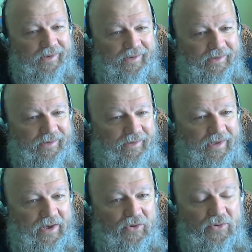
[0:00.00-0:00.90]

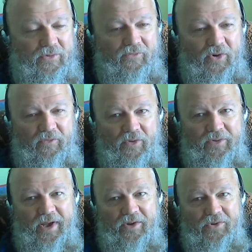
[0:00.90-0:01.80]
not cool, Volvo.
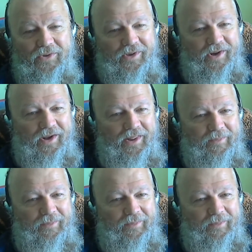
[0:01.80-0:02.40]
Not cool at all.